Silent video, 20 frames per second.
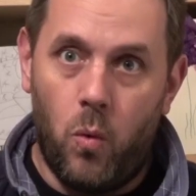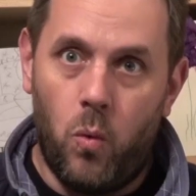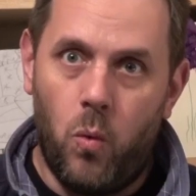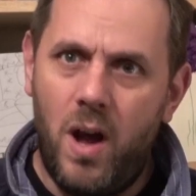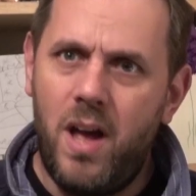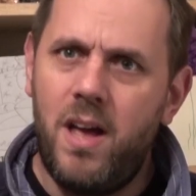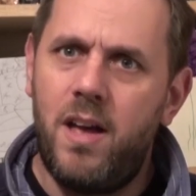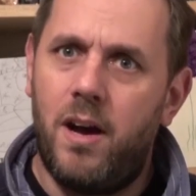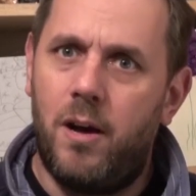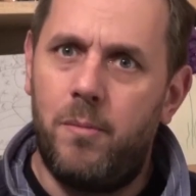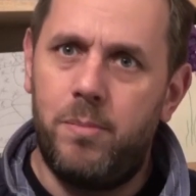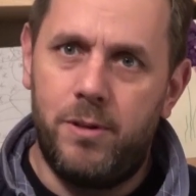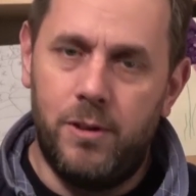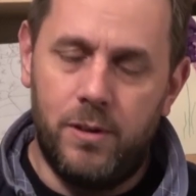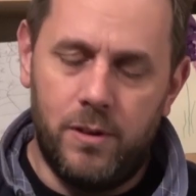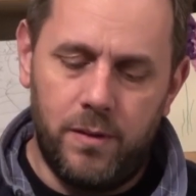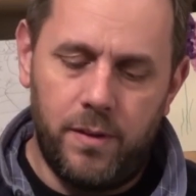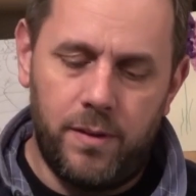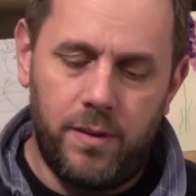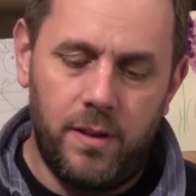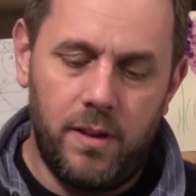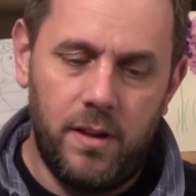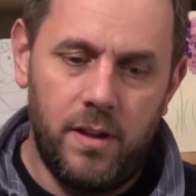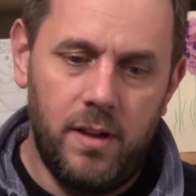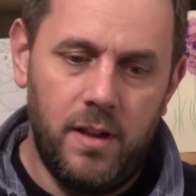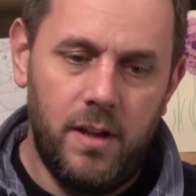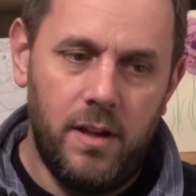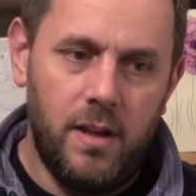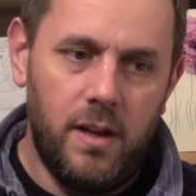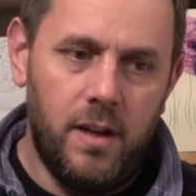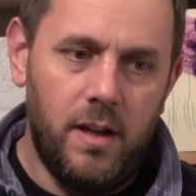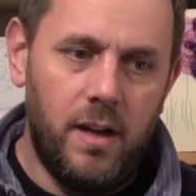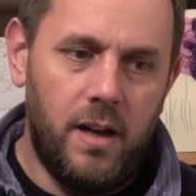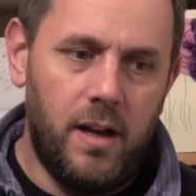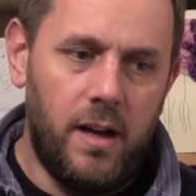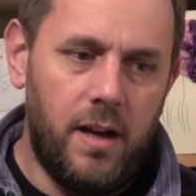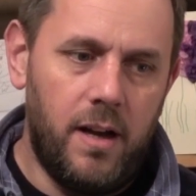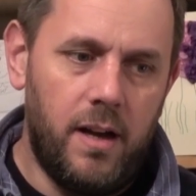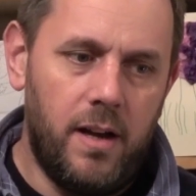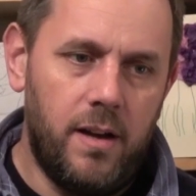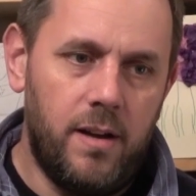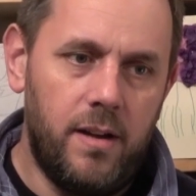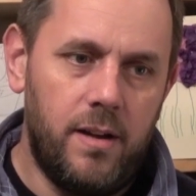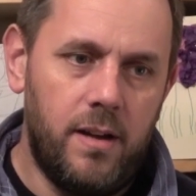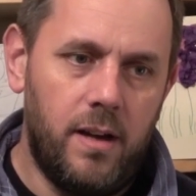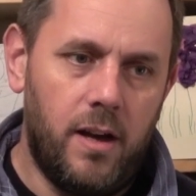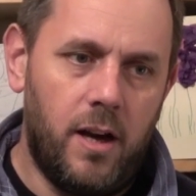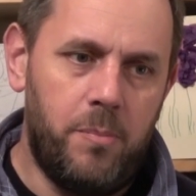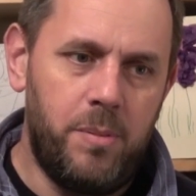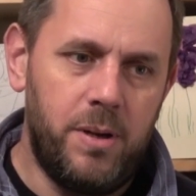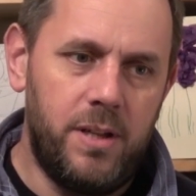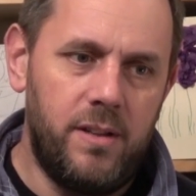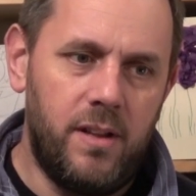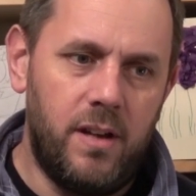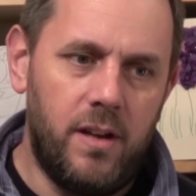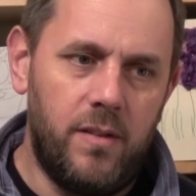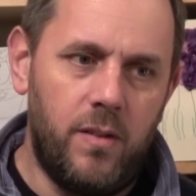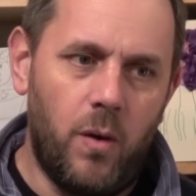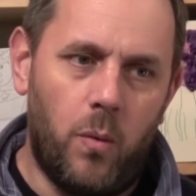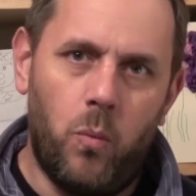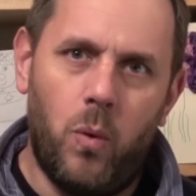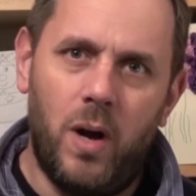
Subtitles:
way up north, up in the